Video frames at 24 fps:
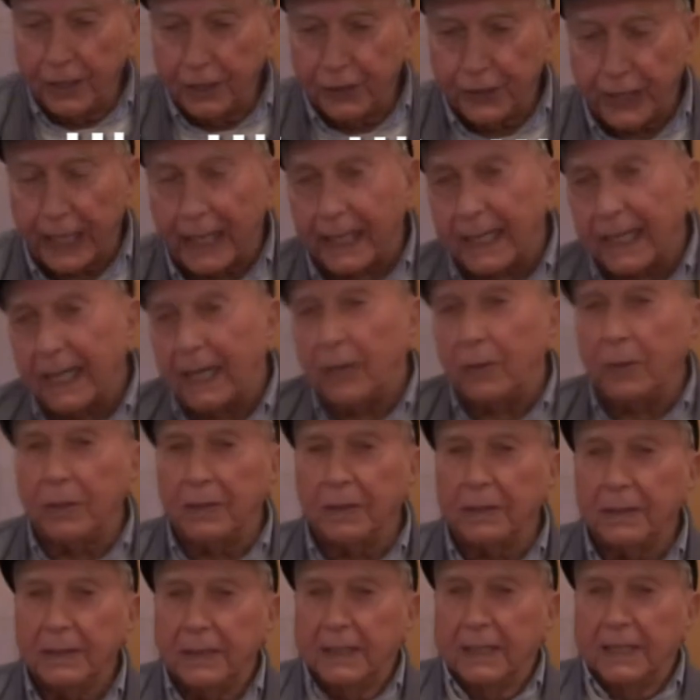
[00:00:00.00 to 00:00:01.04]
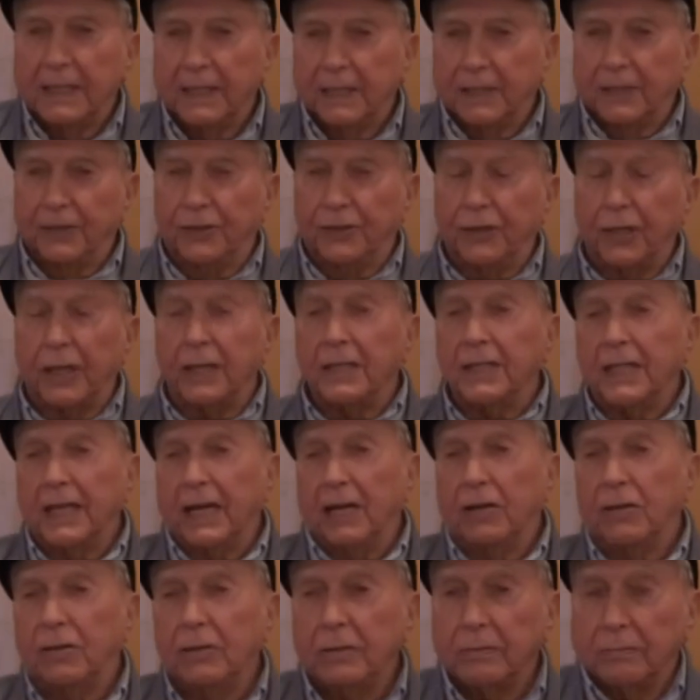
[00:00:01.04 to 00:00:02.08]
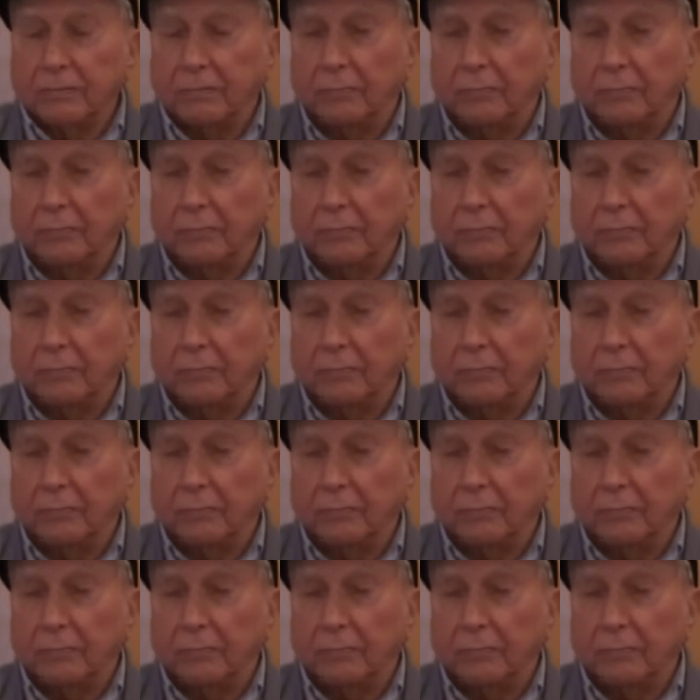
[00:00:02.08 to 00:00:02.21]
Jack Cowell, John Cowell,